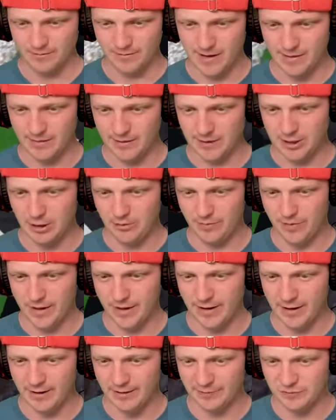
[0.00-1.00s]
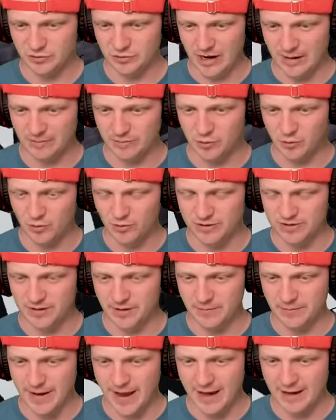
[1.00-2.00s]
Maybe a little bit of trap doors in
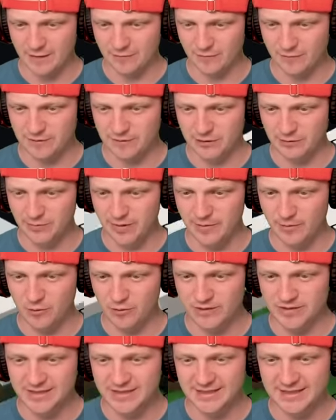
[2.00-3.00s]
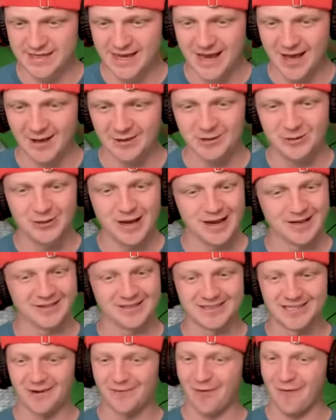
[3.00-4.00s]
the back for a little bit more detail. You got
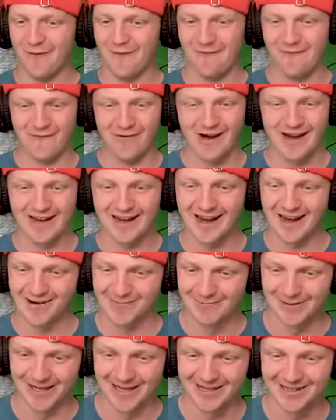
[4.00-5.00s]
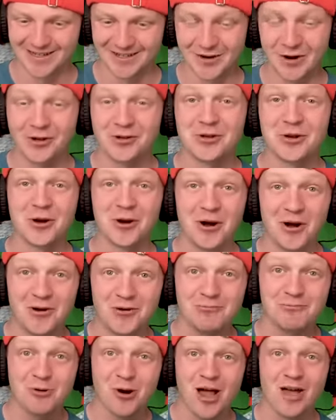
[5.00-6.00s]
yourself a freaking airplane, dude, on your
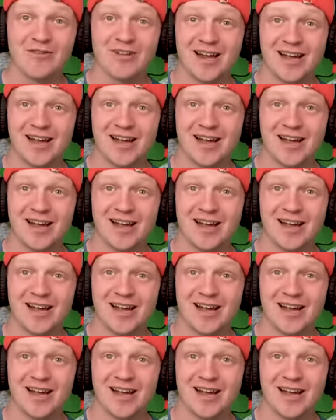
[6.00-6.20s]
own private